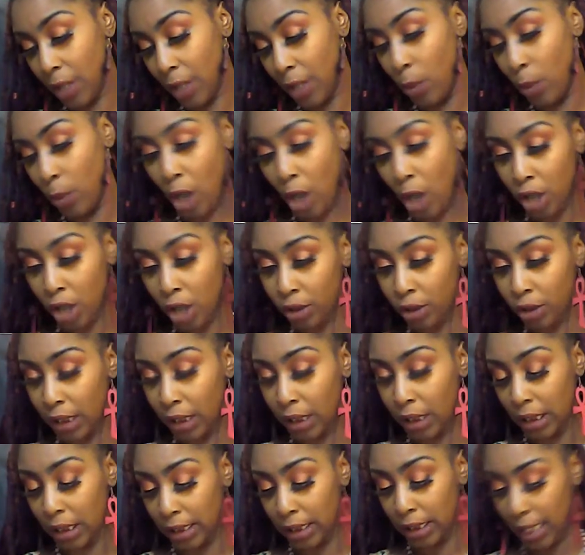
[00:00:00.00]
Okay, so
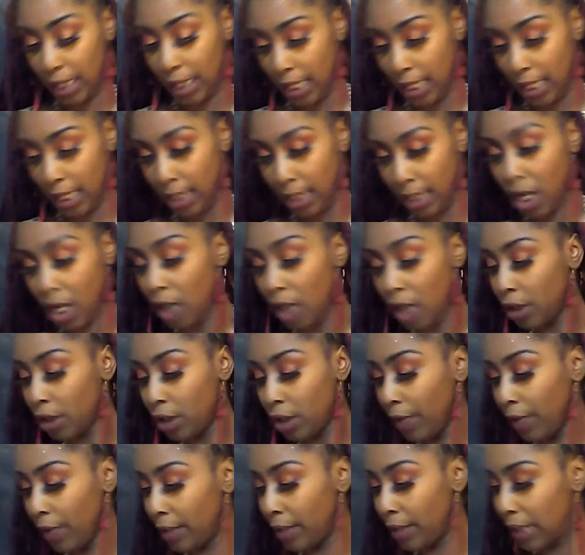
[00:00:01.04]
then we also get the
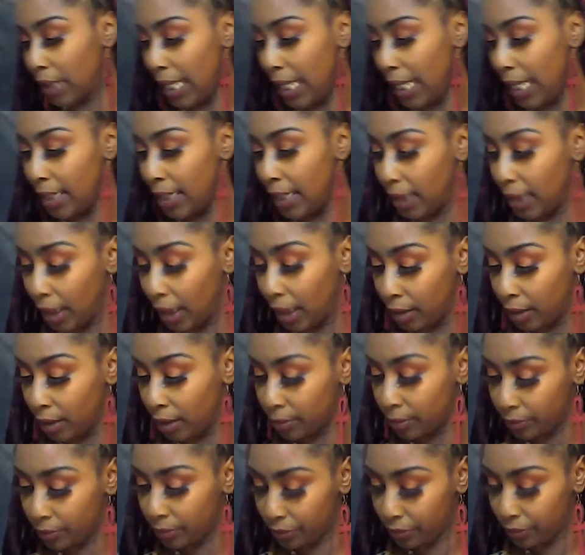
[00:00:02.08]
10. So there's an
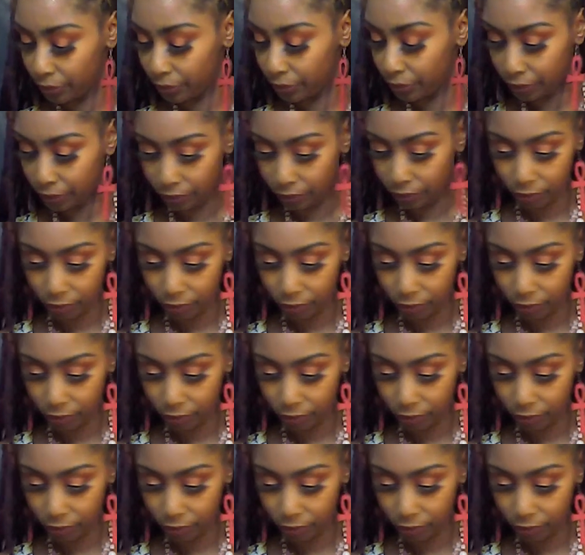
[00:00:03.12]
ending.